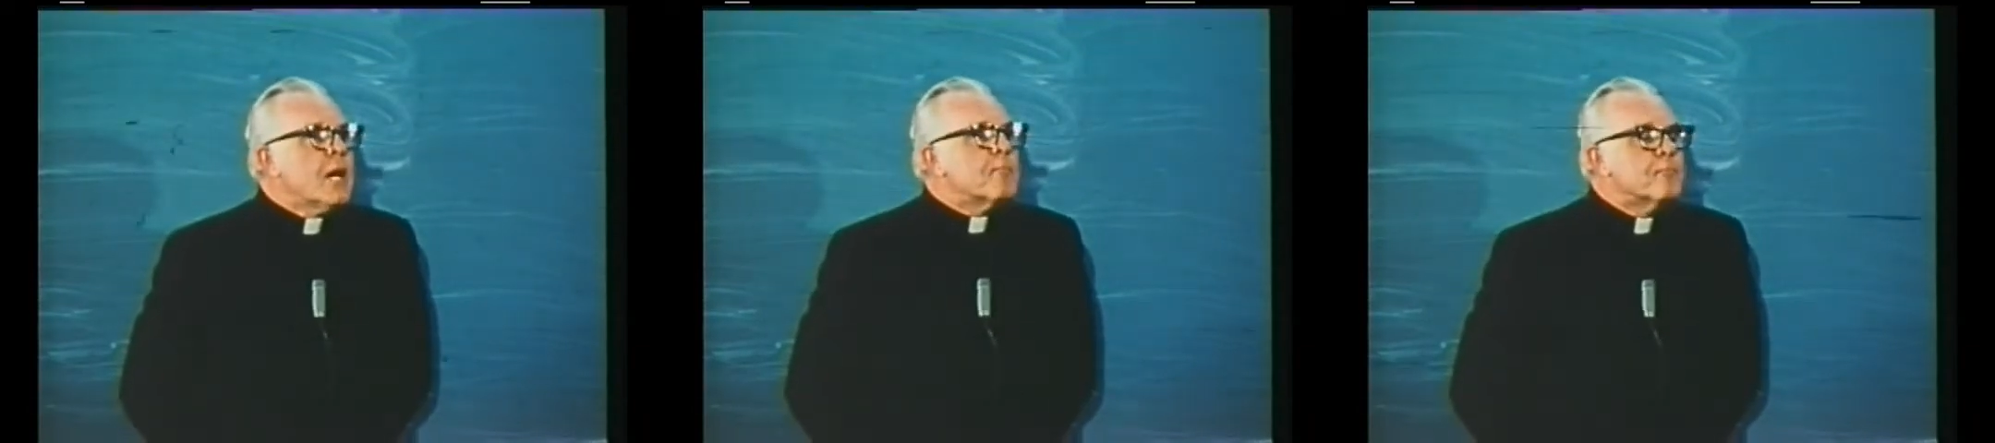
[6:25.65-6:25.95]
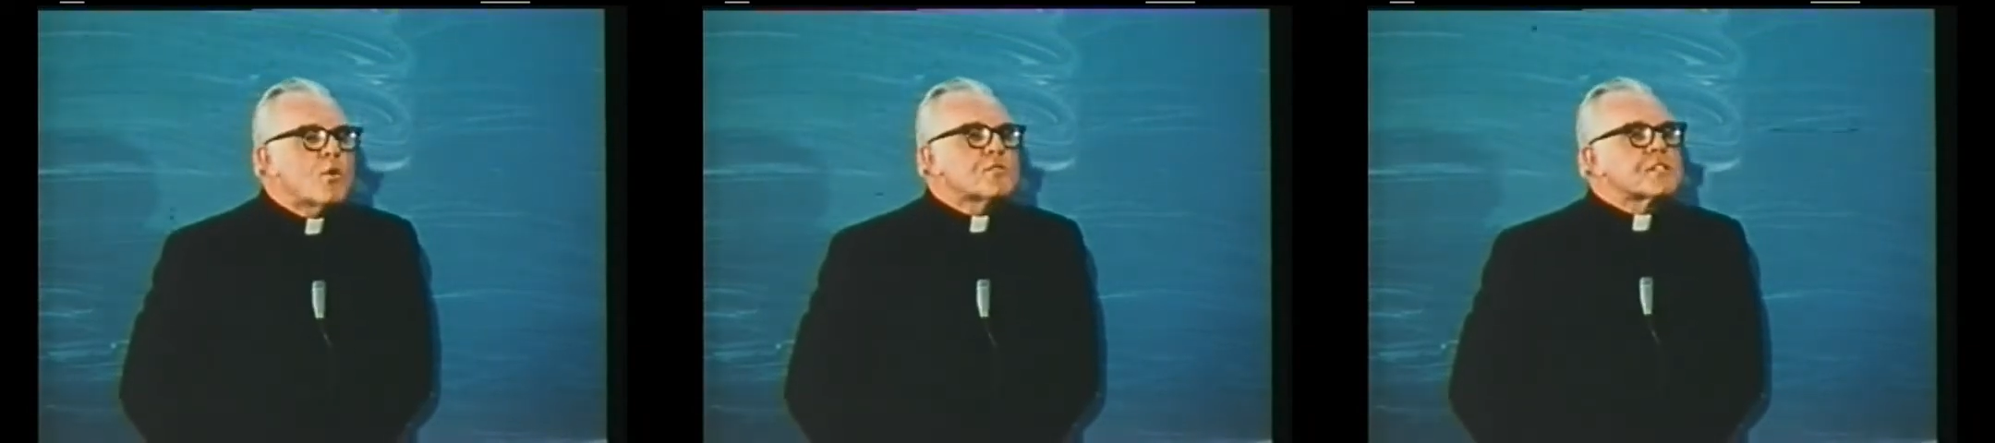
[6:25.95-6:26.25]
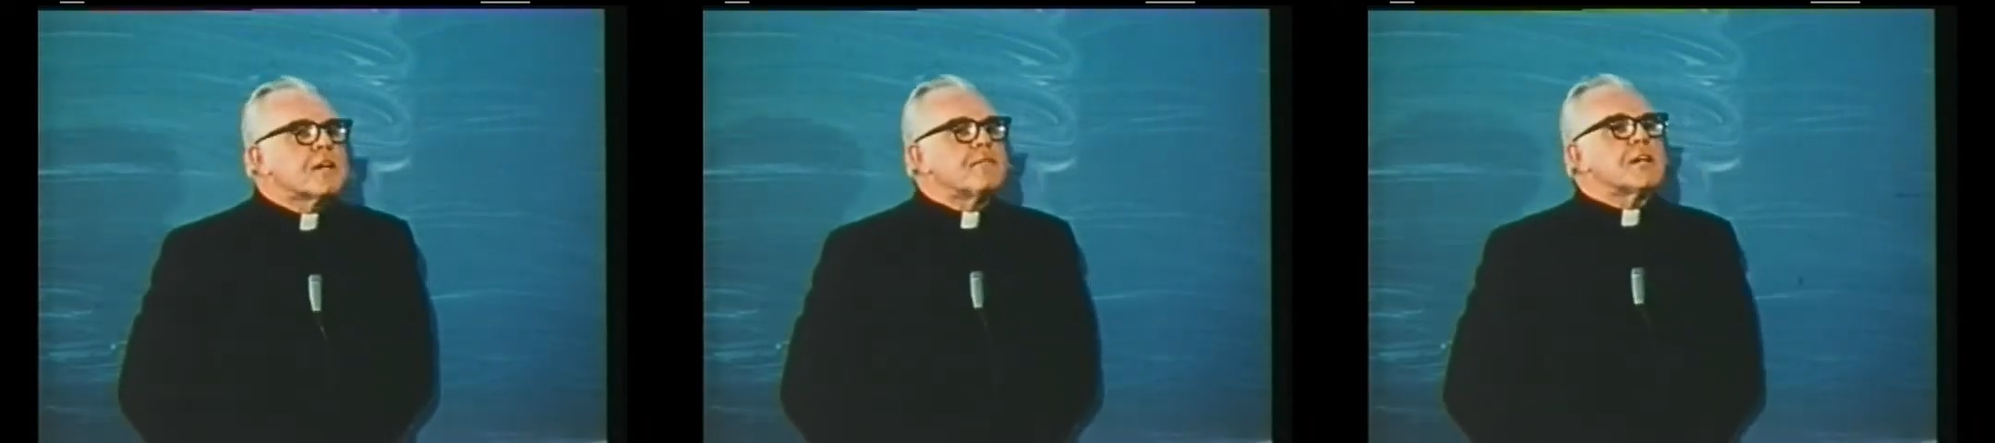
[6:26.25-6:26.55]

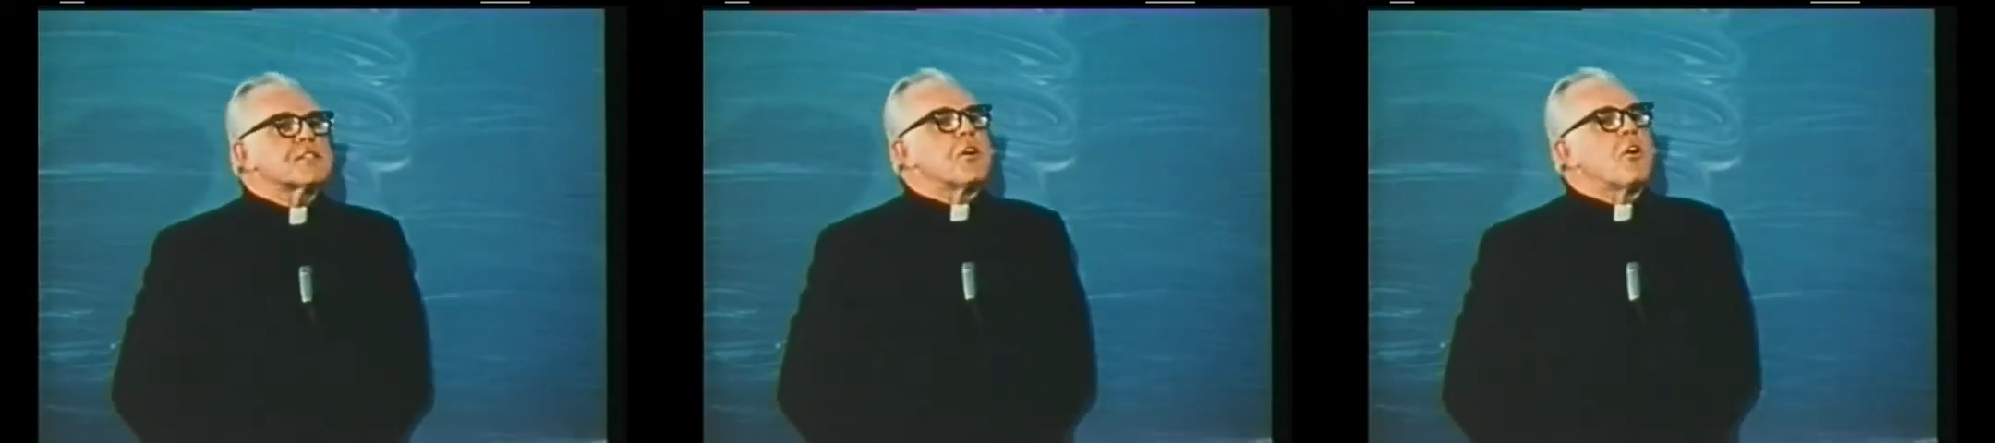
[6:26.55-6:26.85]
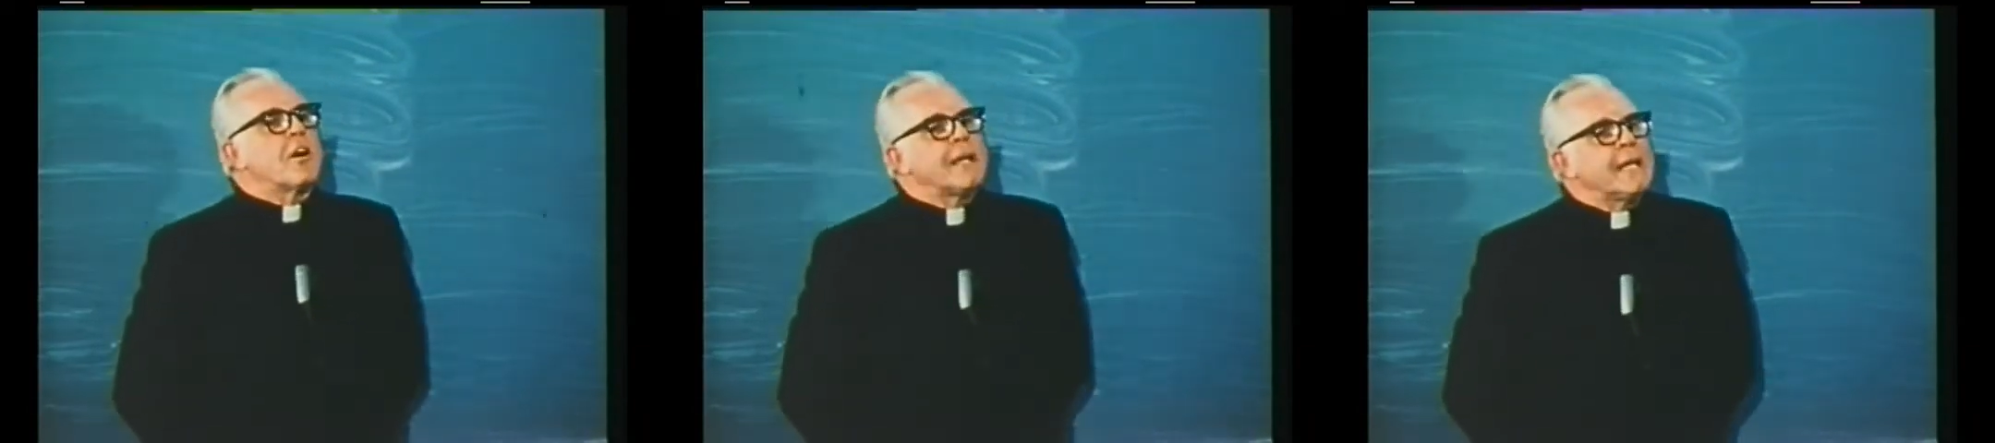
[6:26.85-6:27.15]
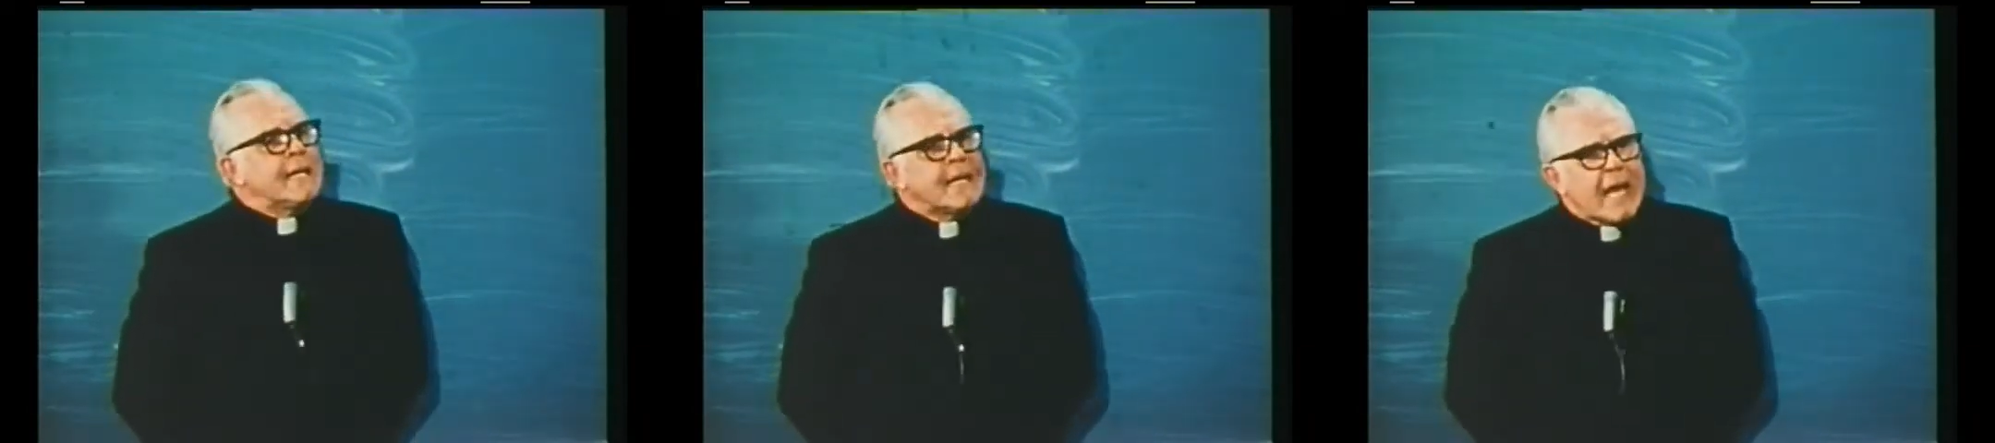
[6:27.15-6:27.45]
Most of us are
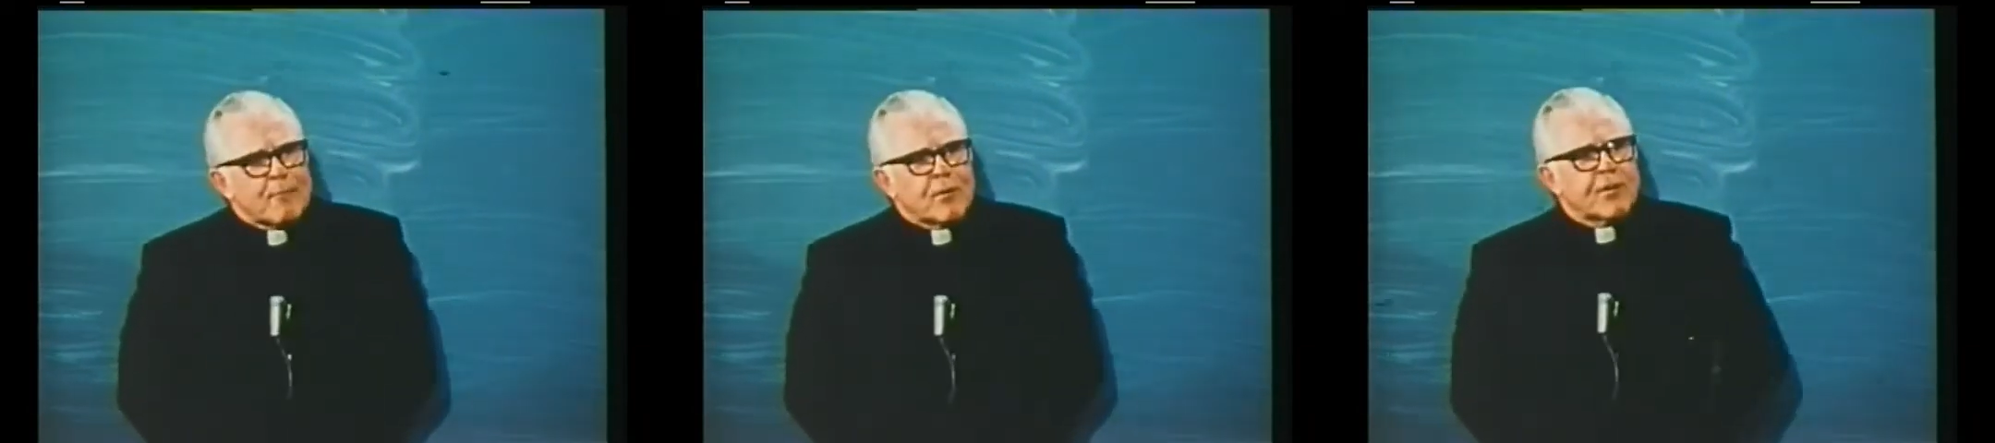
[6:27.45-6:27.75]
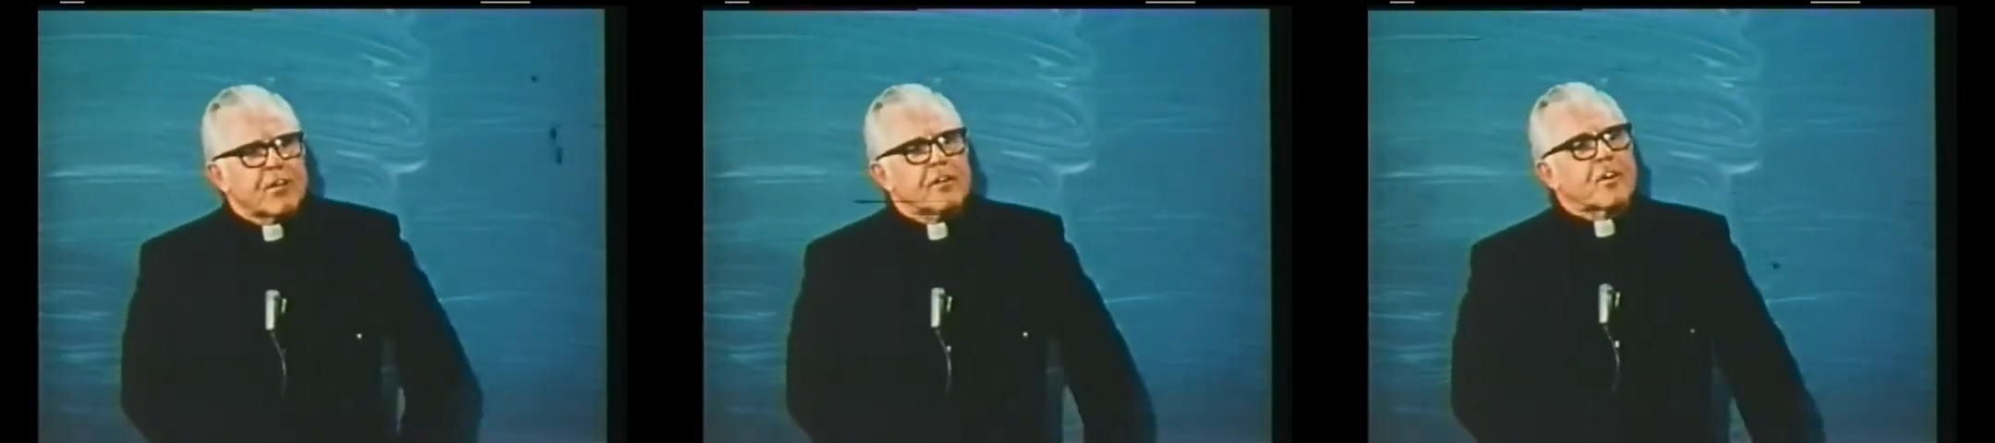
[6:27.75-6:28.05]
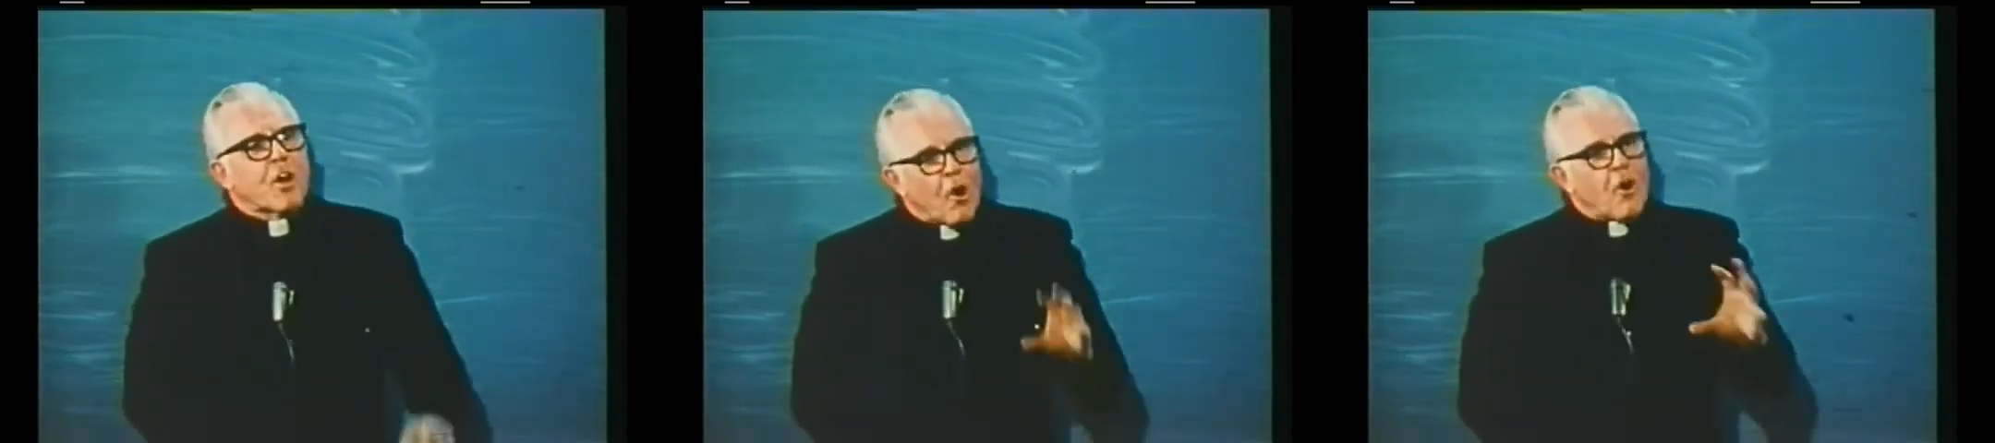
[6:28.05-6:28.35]
enamored
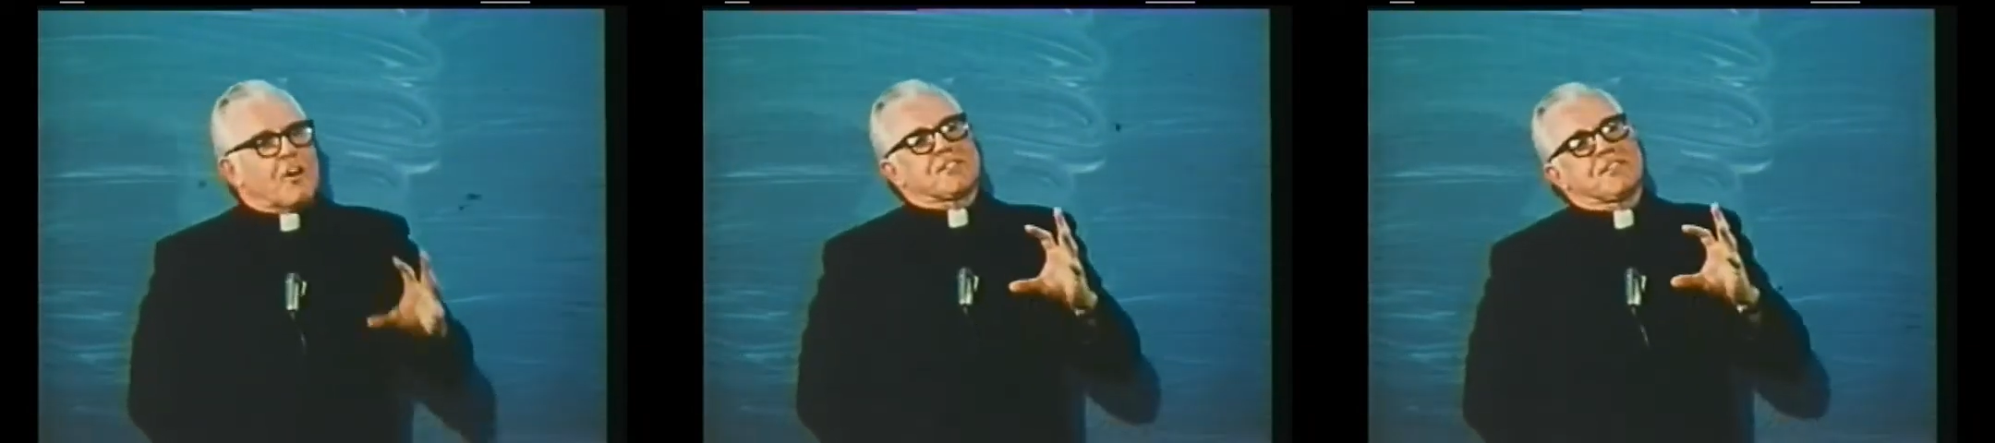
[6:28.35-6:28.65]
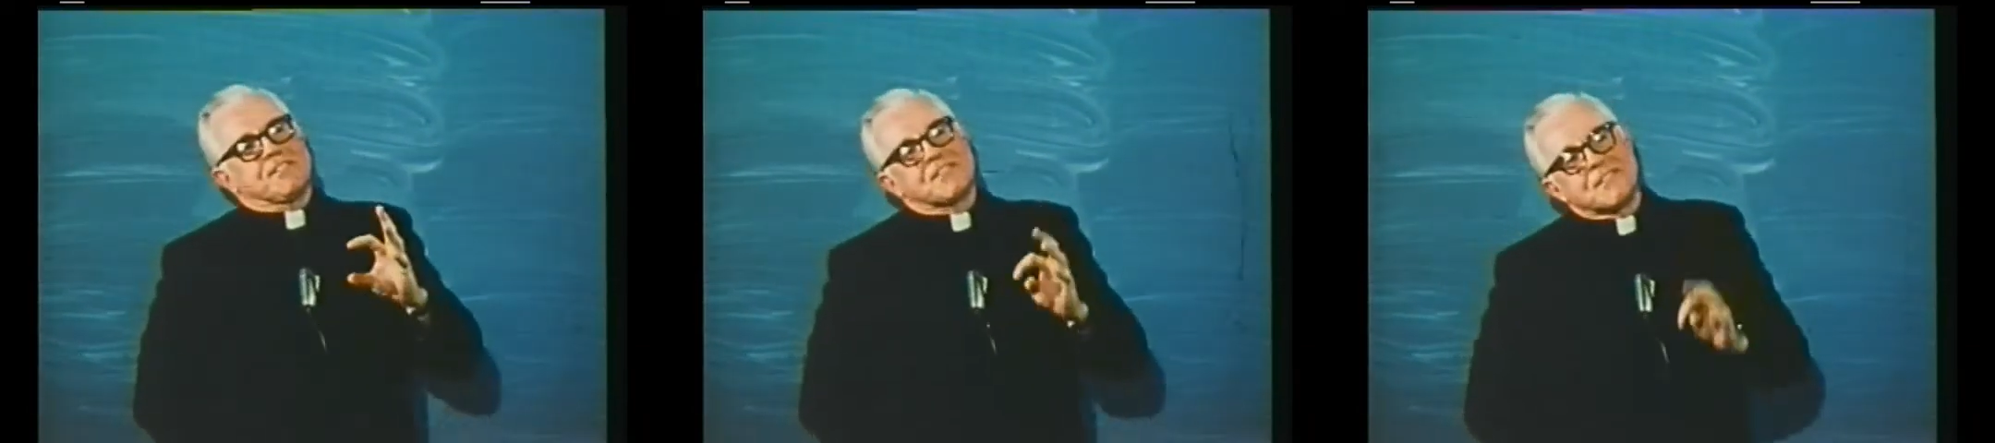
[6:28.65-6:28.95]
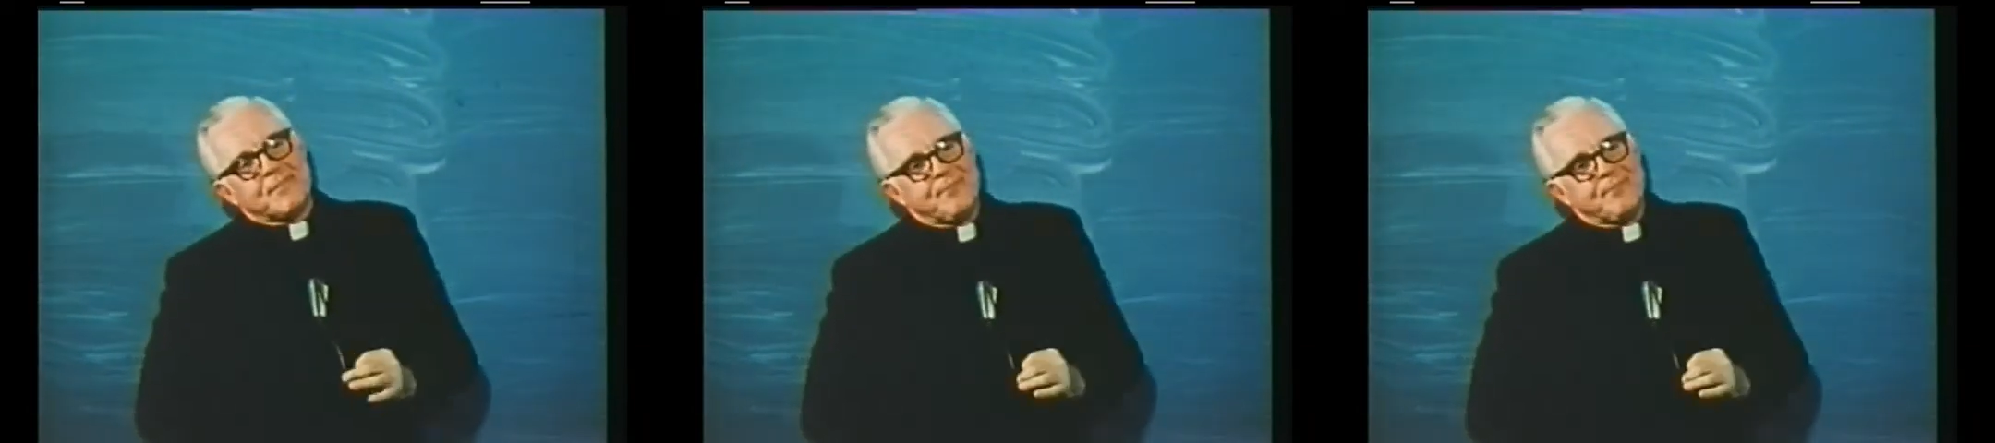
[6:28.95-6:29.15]
of causes.